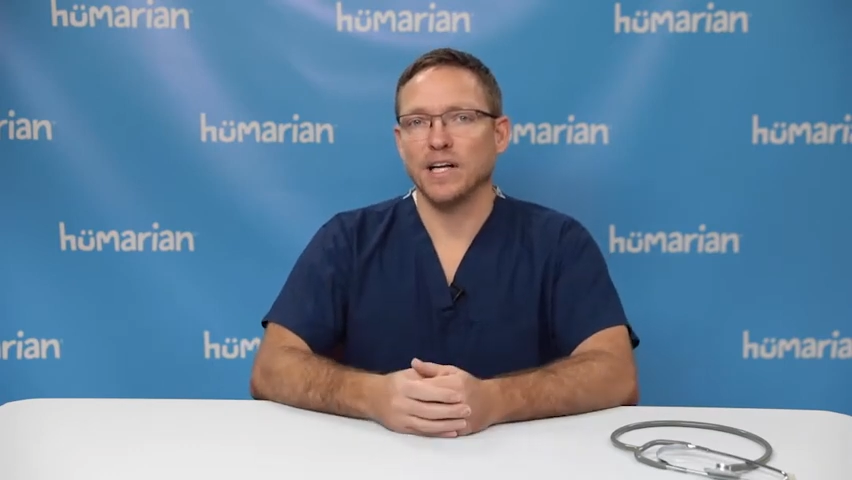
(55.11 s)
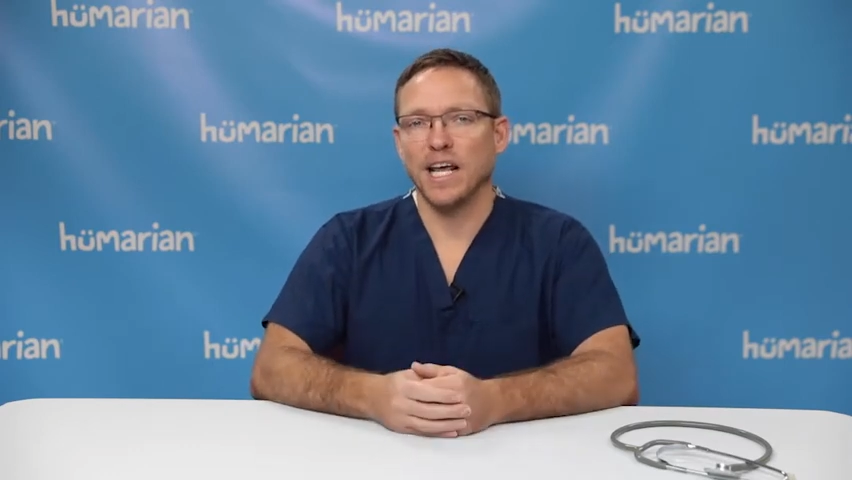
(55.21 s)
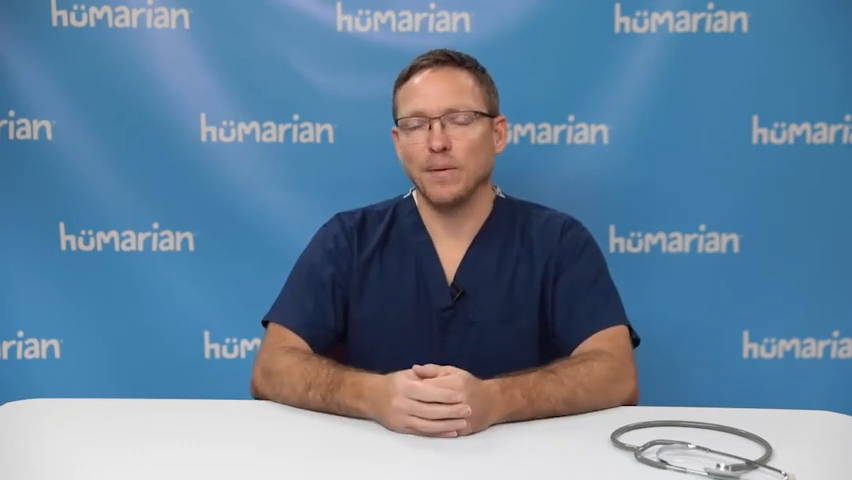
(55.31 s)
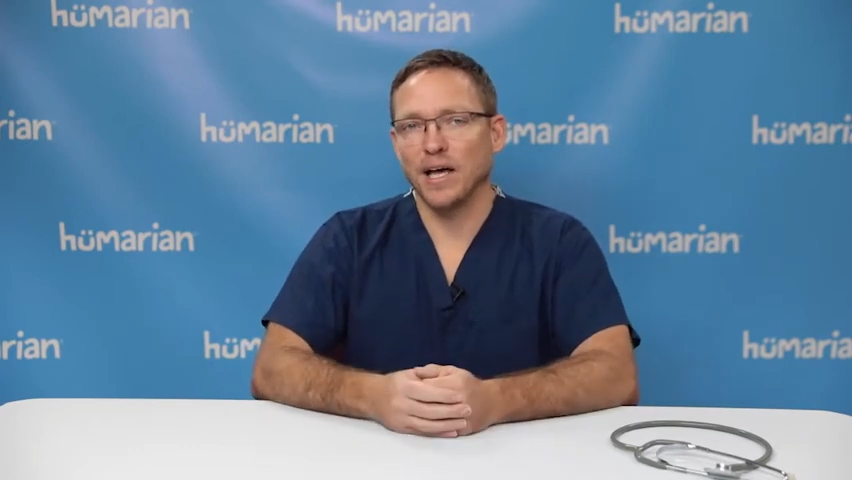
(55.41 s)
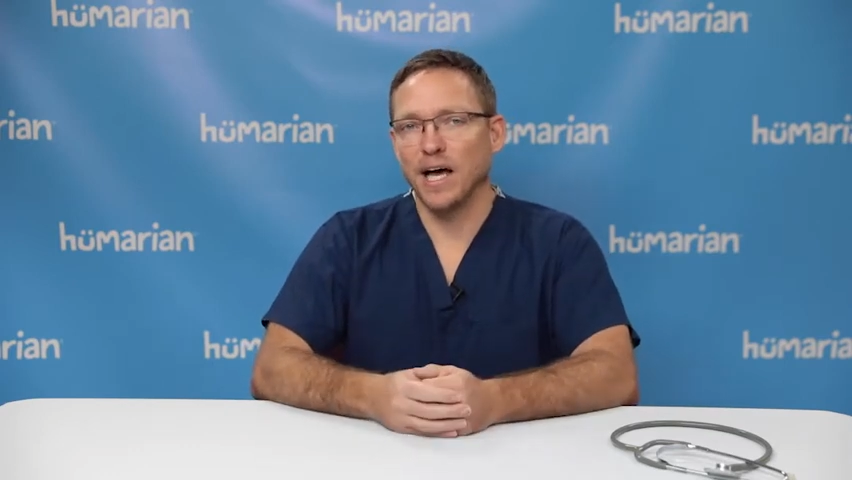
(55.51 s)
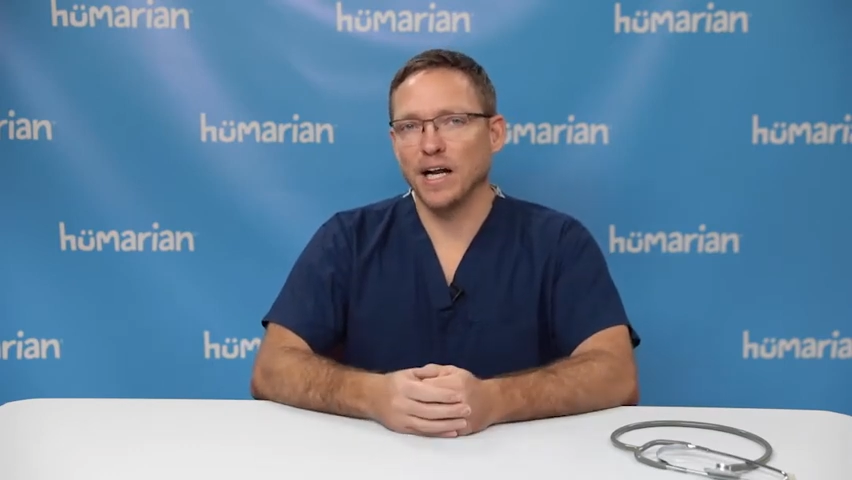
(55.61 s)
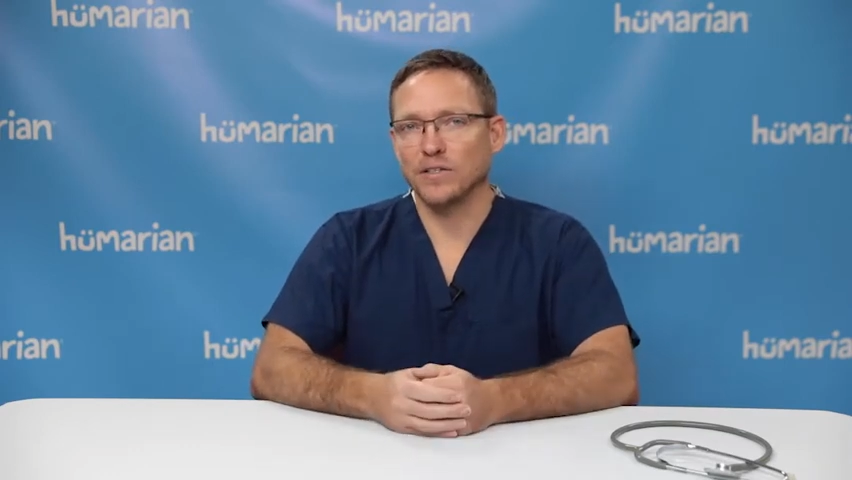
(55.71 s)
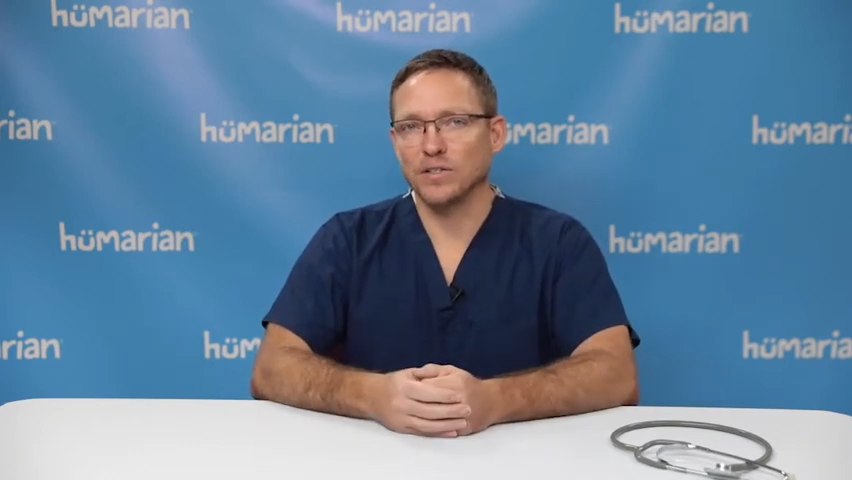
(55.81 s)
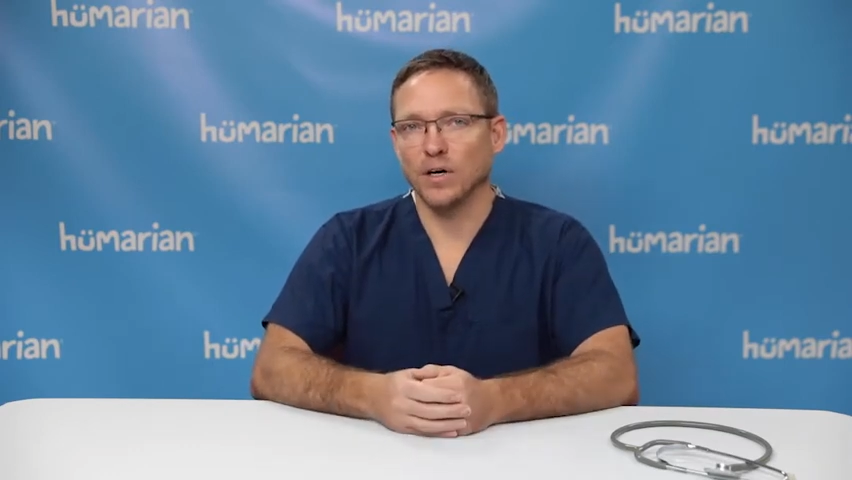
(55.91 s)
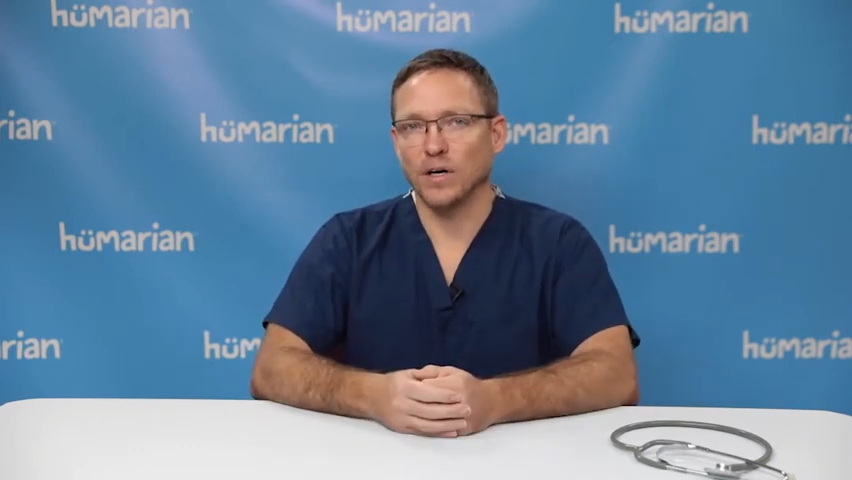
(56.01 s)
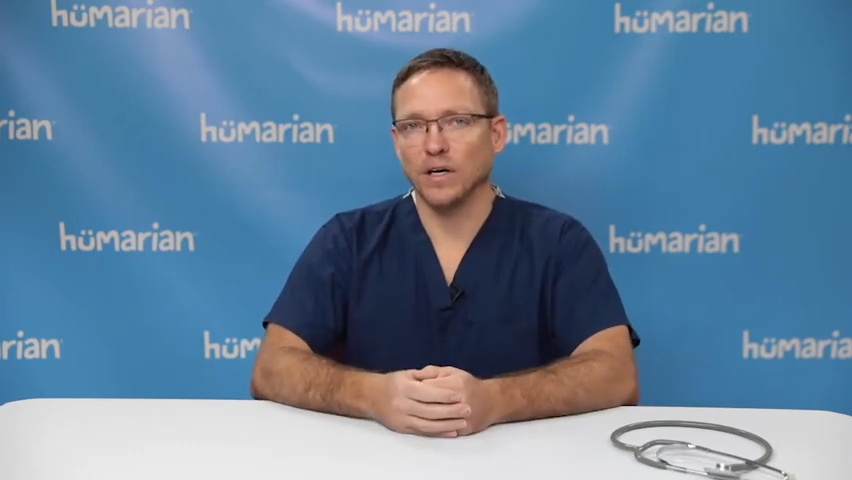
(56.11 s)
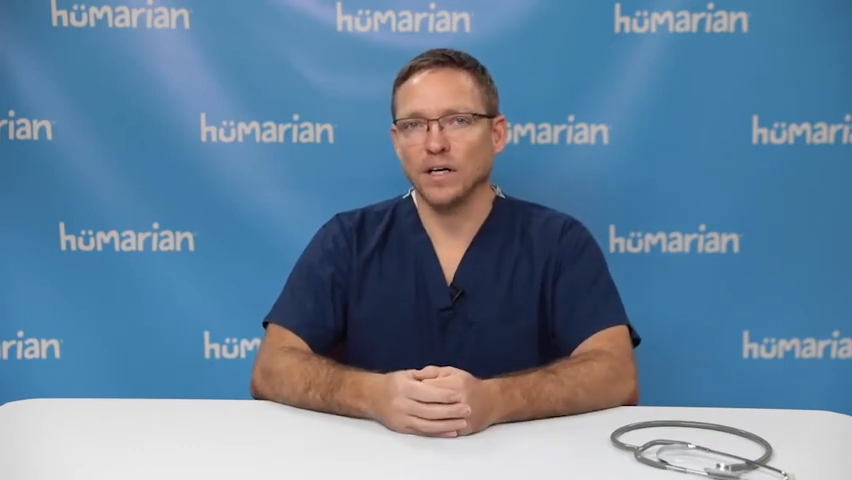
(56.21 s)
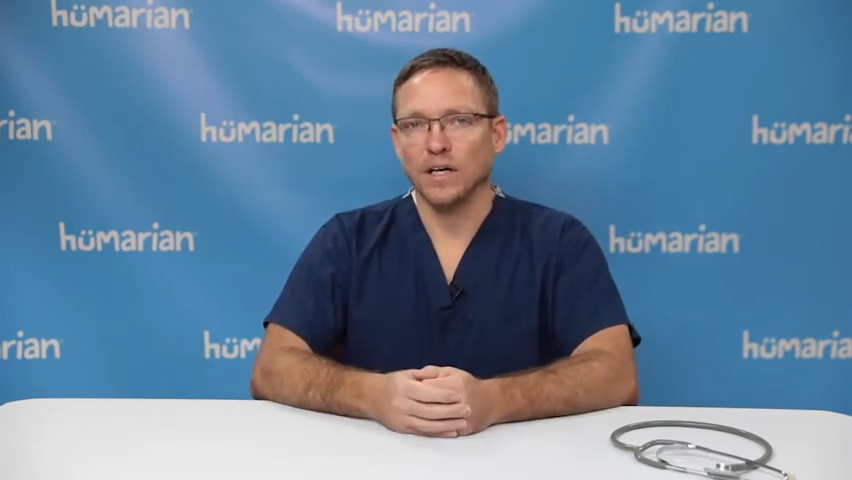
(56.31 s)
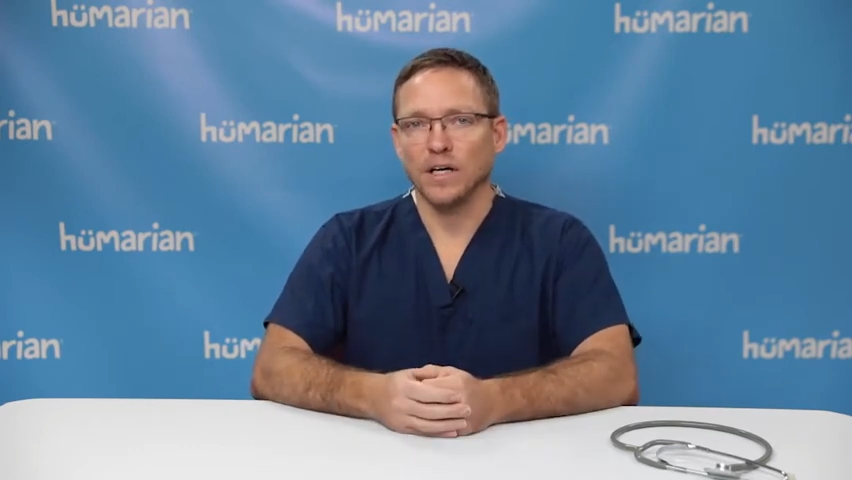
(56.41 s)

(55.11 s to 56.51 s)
and antibiotics are